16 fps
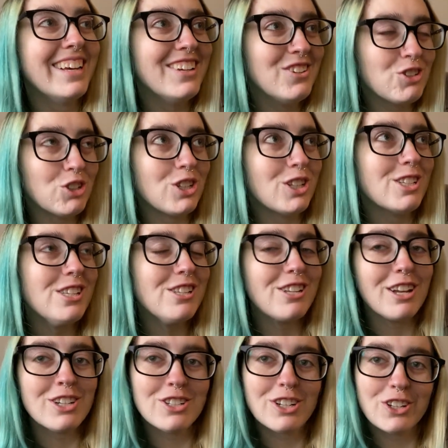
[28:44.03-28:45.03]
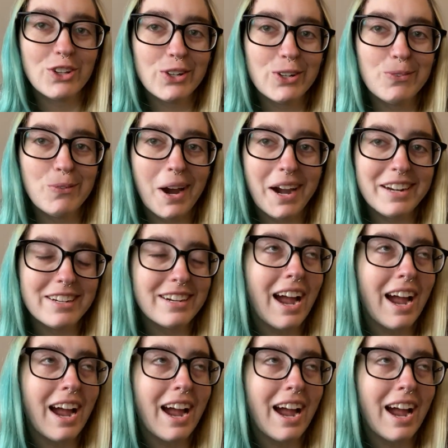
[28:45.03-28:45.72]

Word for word: She's such a good writer.